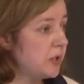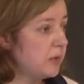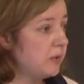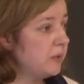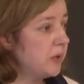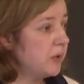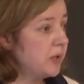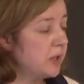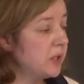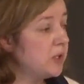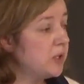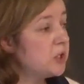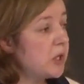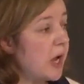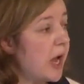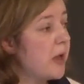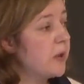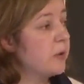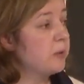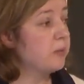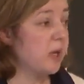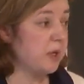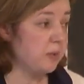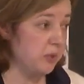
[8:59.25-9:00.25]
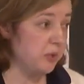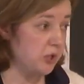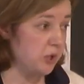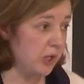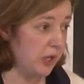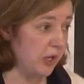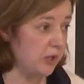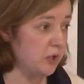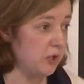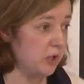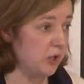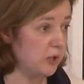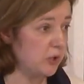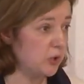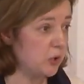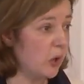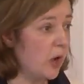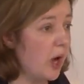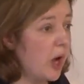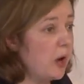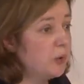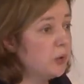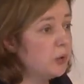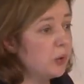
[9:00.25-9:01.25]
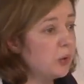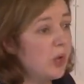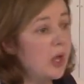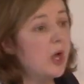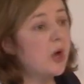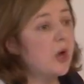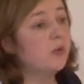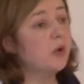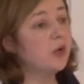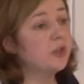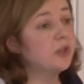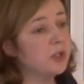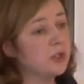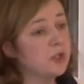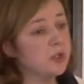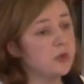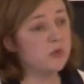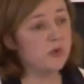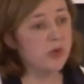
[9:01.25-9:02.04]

with each ion might be changing. So how do, what are the